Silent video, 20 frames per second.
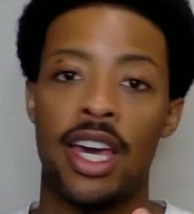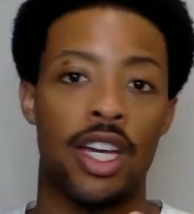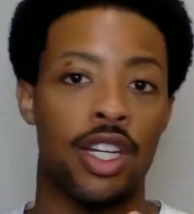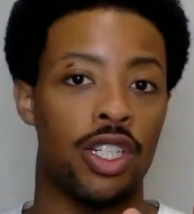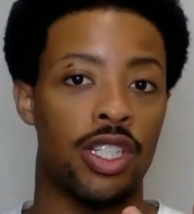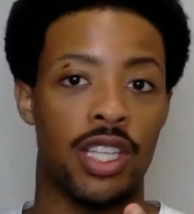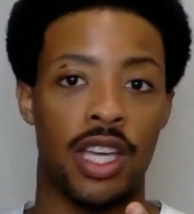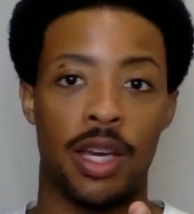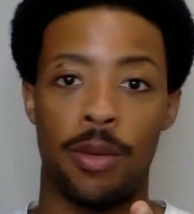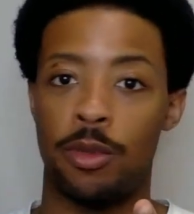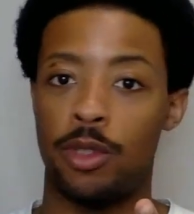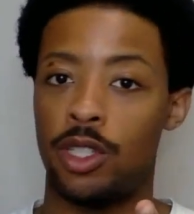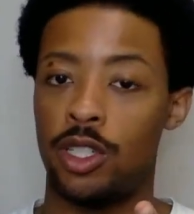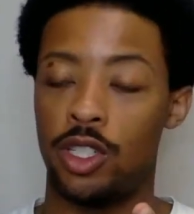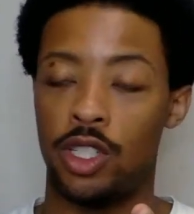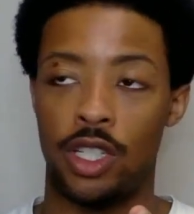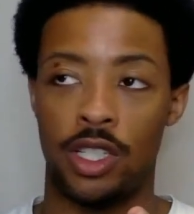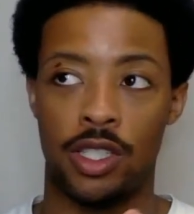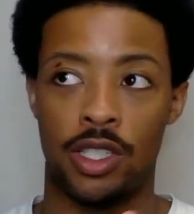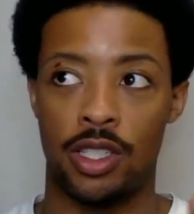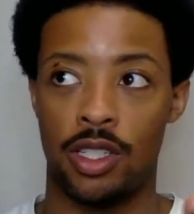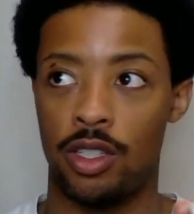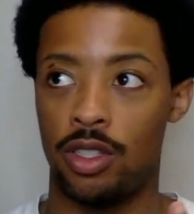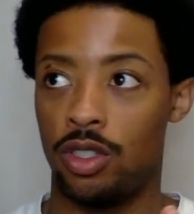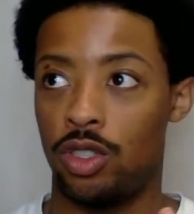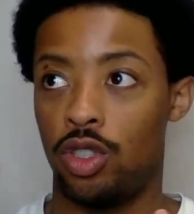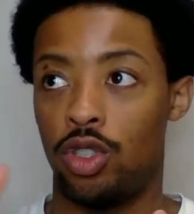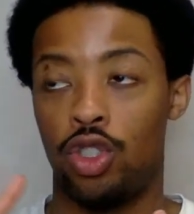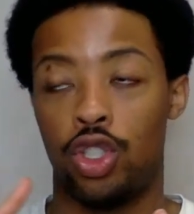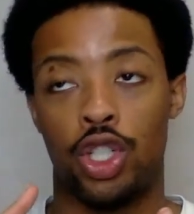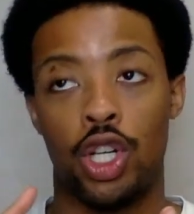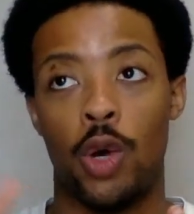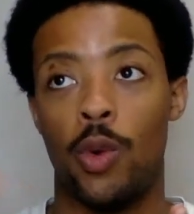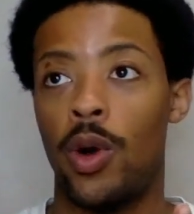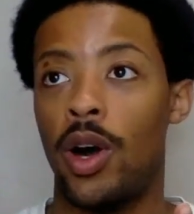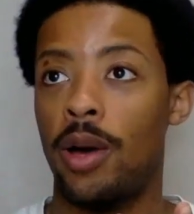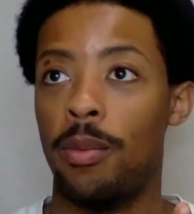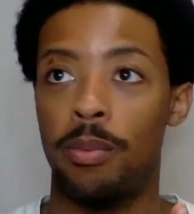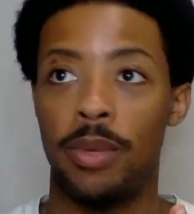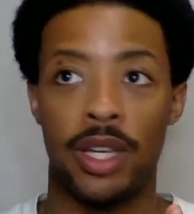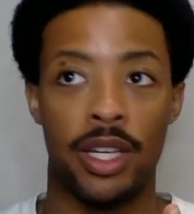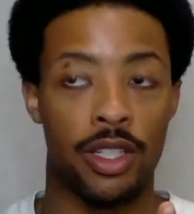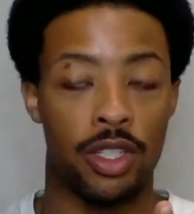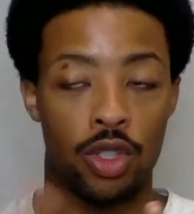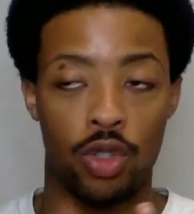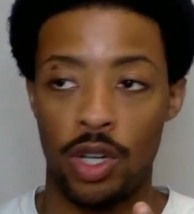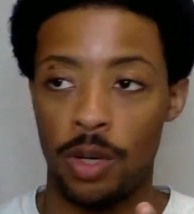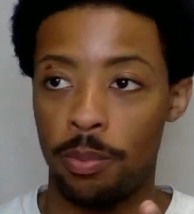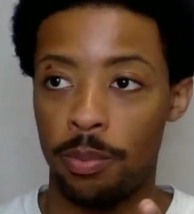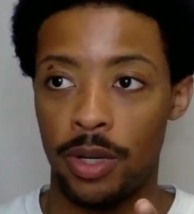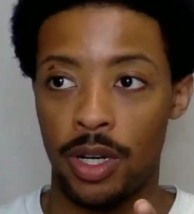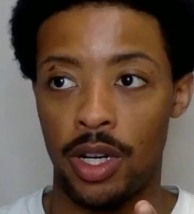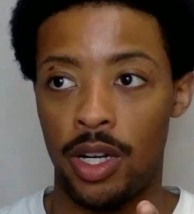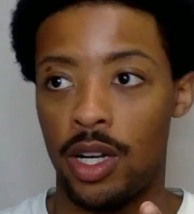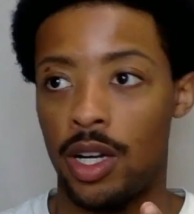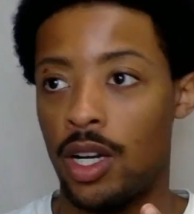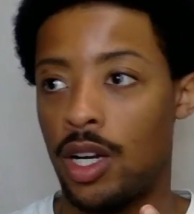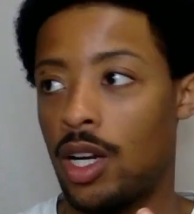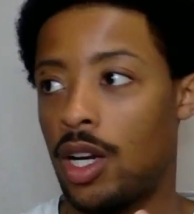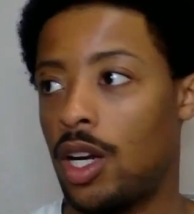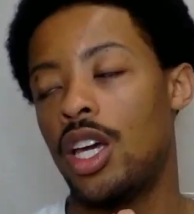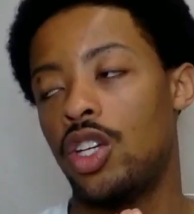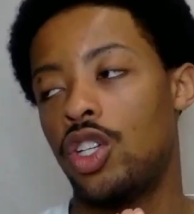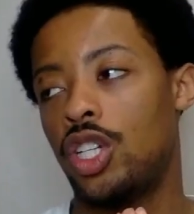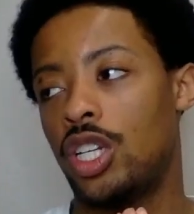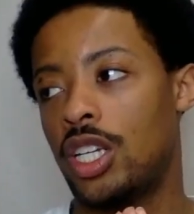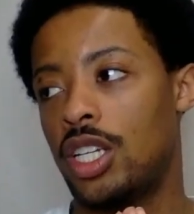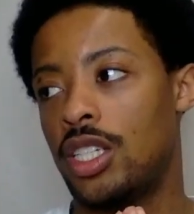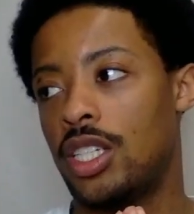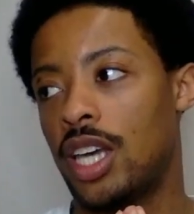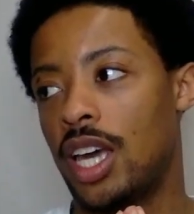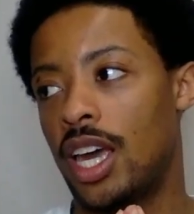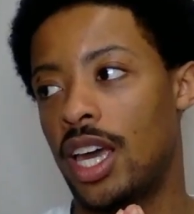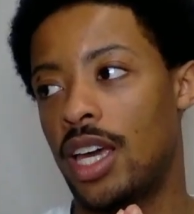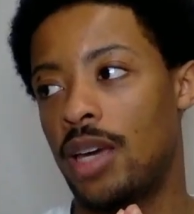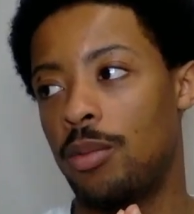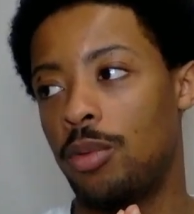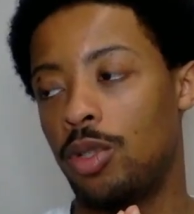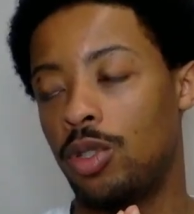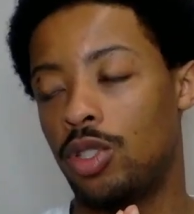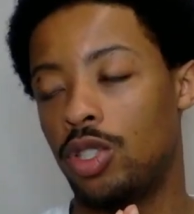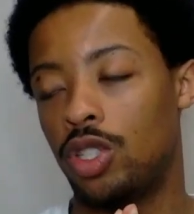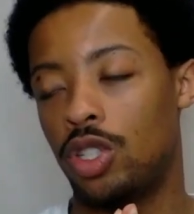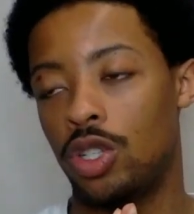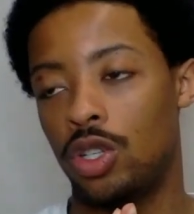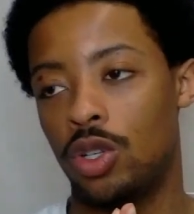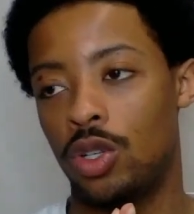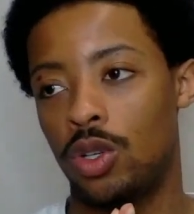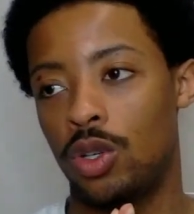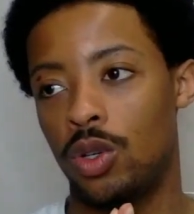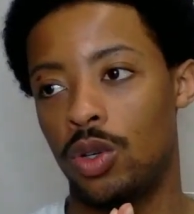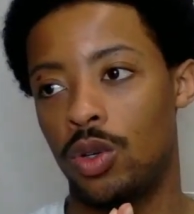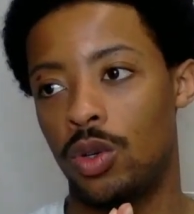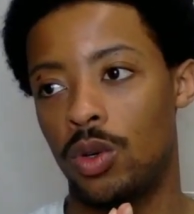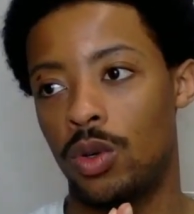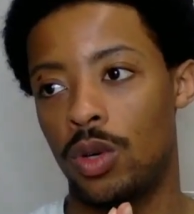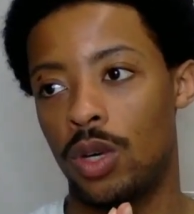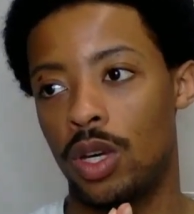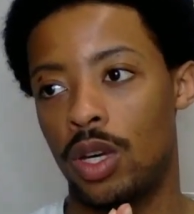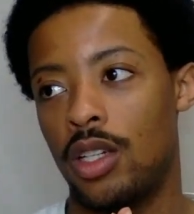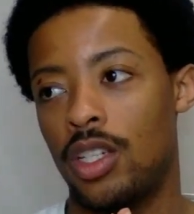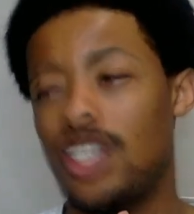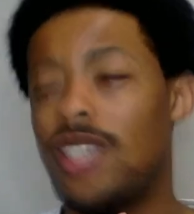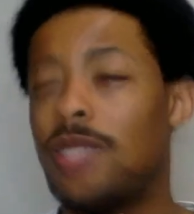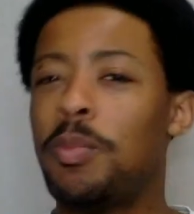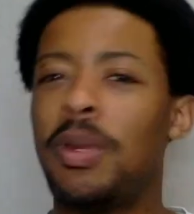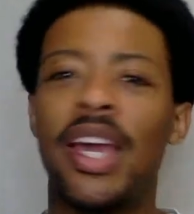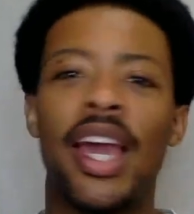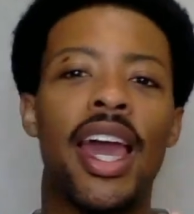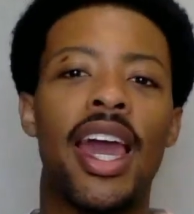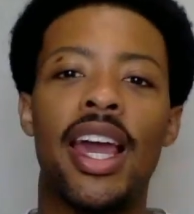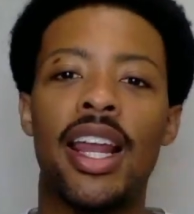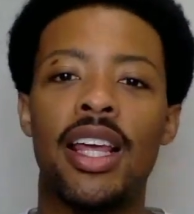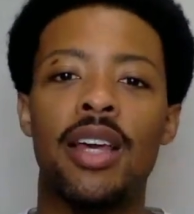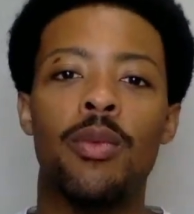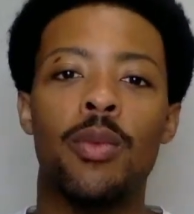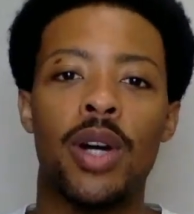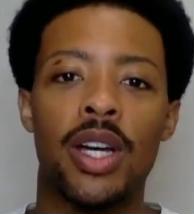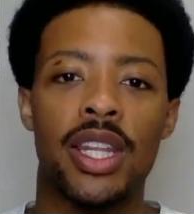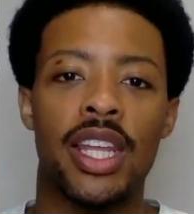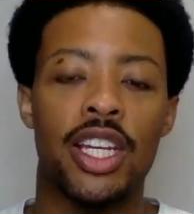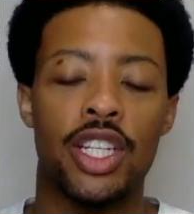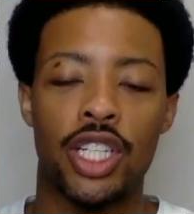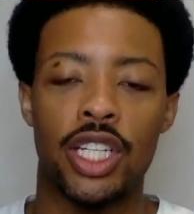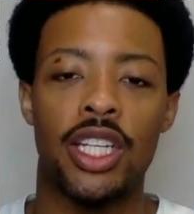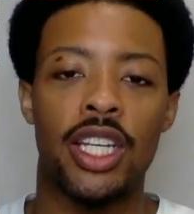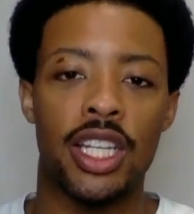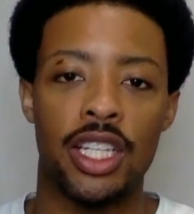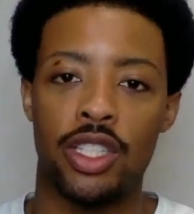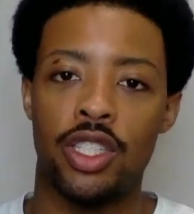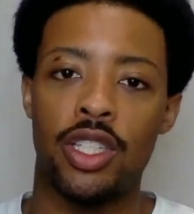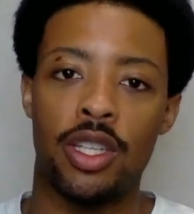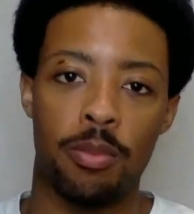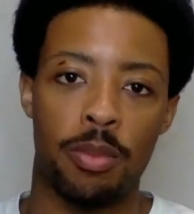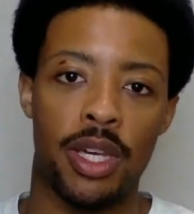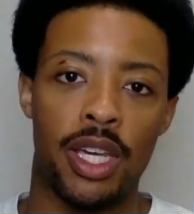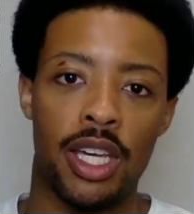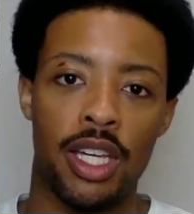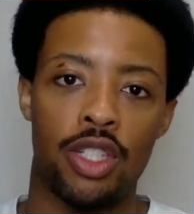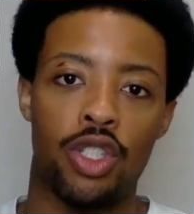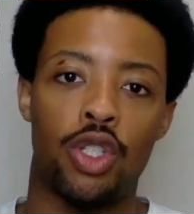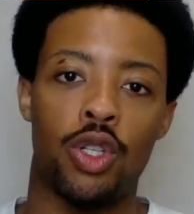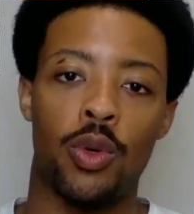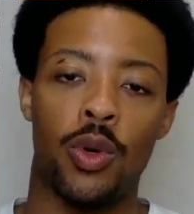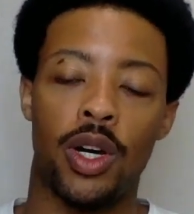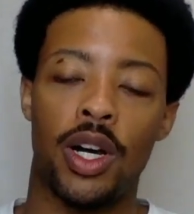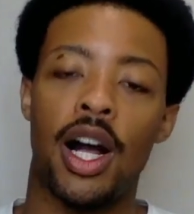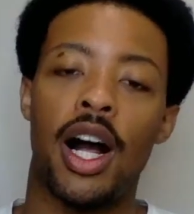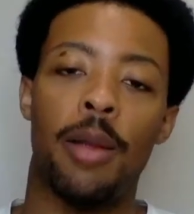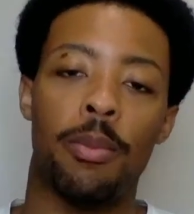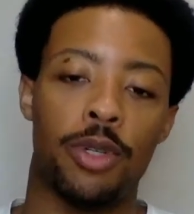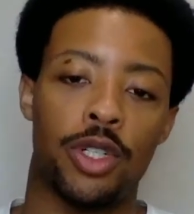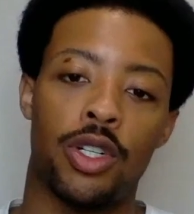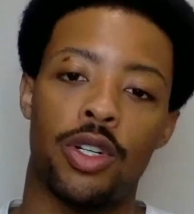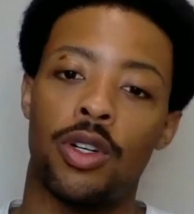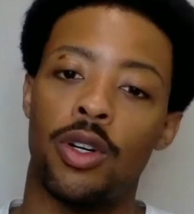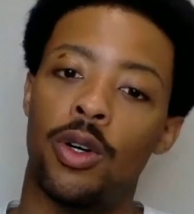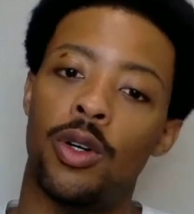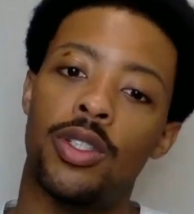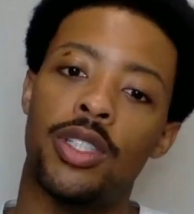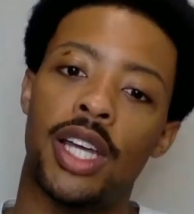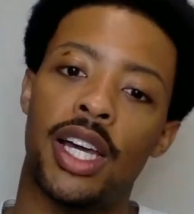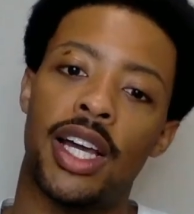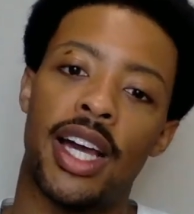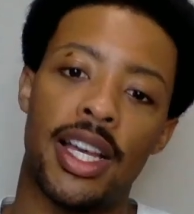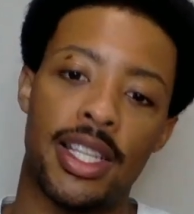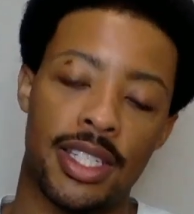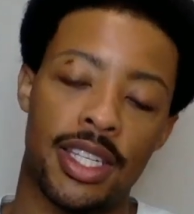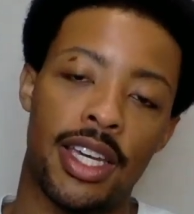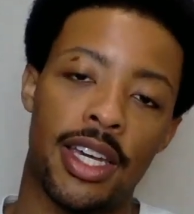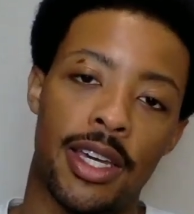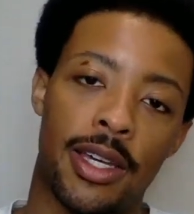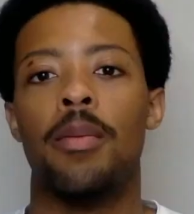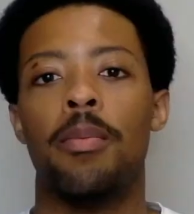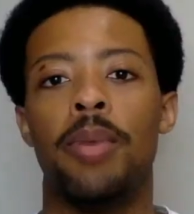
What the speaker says: She's able to just show up, be a stripper. She's able to just be anyone that she needs to be to accomplish her goals, like I said.